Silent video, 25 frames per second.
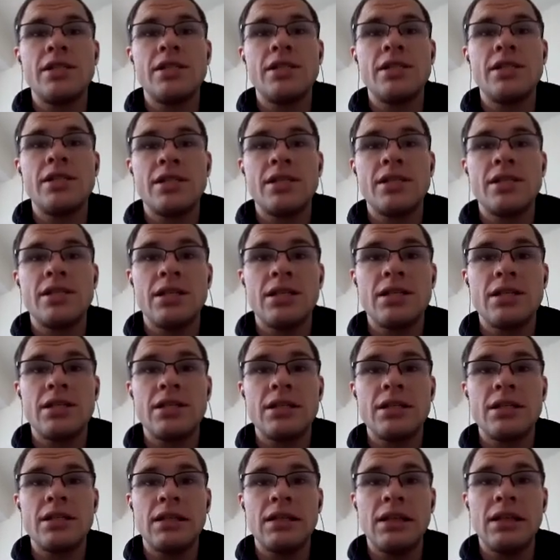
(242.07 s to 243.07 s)
good races
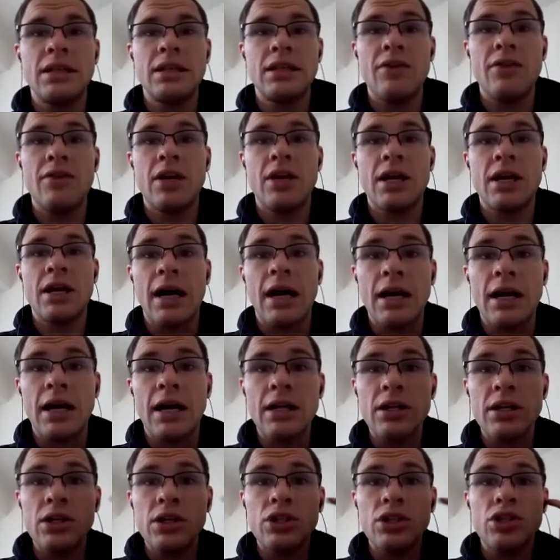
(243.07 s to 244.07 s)
since leaving
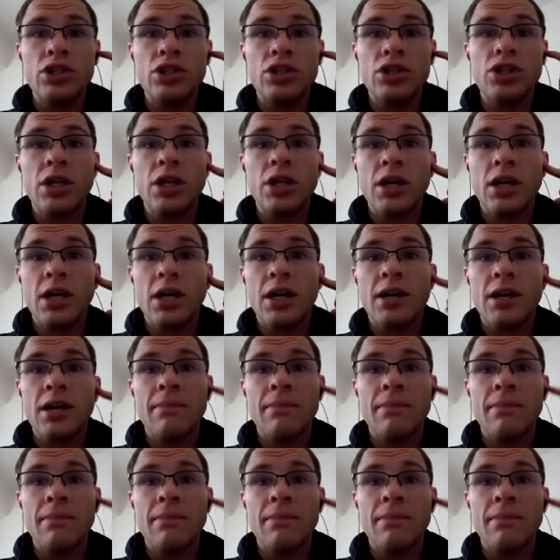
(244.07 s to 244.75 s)
college.